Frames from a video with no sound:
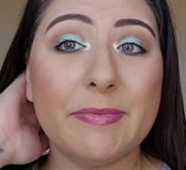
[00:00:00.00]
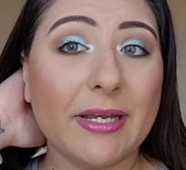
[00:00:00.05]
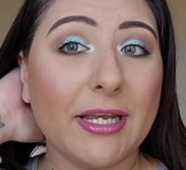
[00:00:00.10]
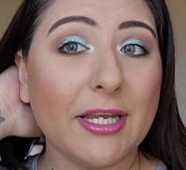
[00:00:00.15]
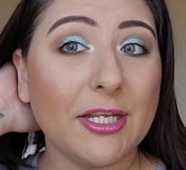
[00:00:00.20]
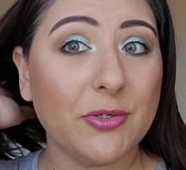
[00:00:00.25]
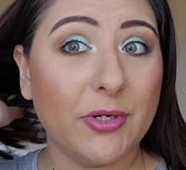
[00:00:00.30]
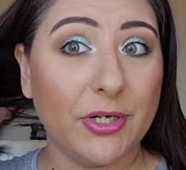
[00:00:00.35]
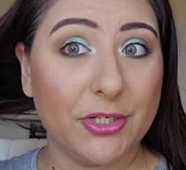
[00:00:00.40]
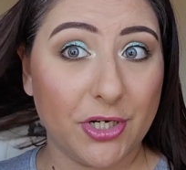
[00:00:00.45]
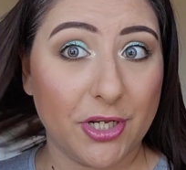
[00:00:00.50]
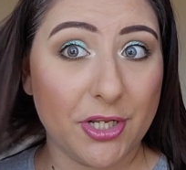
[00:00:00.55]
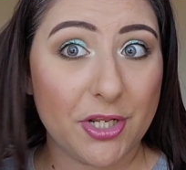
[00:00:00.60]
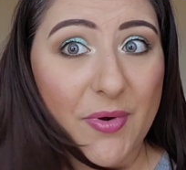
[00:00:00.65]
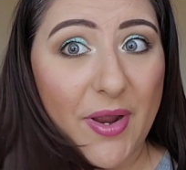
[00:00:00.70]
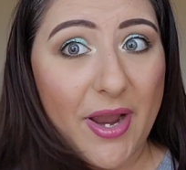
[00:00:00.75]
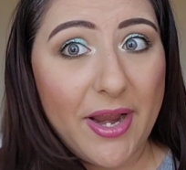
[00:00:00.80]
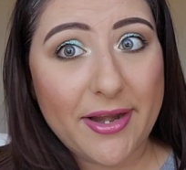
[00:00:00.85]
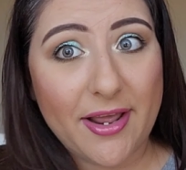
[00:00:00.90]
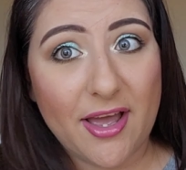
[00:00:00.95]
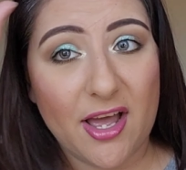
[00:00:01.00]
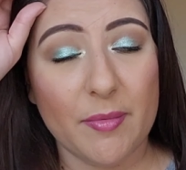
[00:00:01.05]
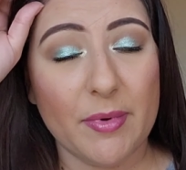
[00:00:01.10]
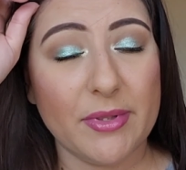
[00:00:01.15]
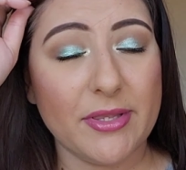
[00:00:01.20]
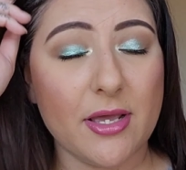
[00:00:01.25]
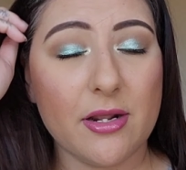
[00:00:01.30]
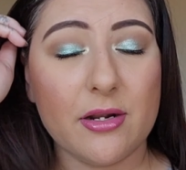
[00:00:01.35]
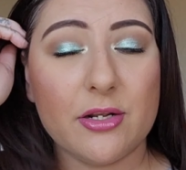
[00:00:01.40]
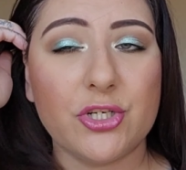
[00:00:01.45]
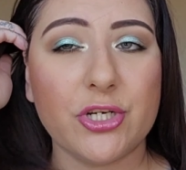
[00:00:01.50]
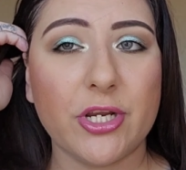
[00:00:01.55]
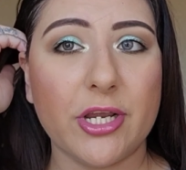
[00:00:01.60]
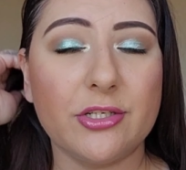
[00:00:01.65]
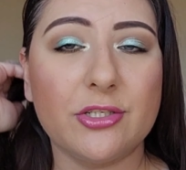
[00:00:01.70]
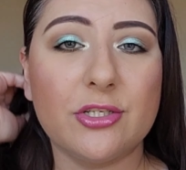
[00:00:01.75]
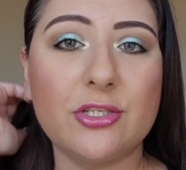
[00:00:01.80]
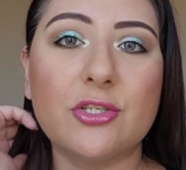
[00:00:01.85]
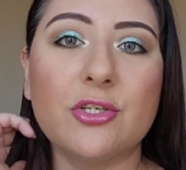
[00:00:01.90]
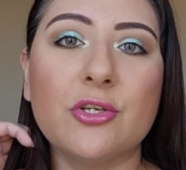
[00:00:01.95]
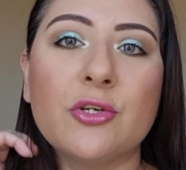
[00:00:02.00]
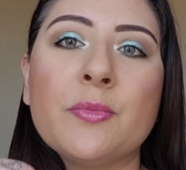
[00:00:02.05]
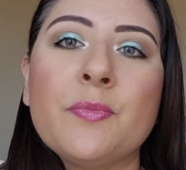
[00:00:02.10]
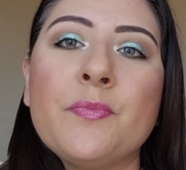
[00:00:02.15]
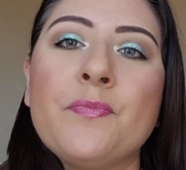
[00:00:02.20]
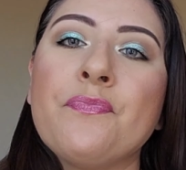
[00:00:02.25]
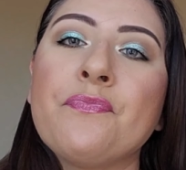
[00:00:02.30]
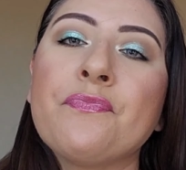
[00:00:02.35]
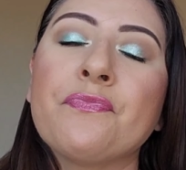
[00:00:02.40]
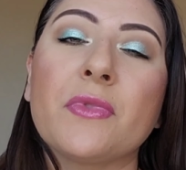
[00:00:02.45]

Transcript: speaking to each other right now, but that'll change soon.